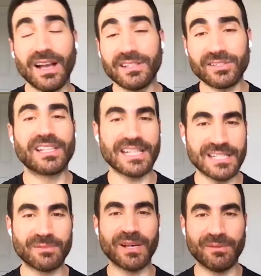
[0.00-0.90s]
I just think there's
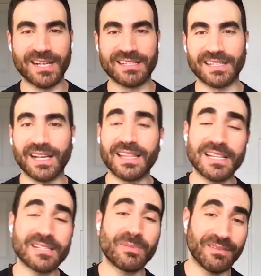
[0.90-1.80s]
a bit of magic. I think
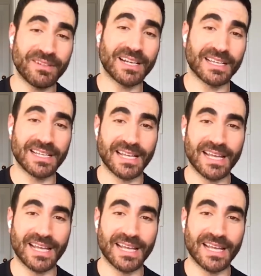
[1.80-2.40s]
there's a bit of luck in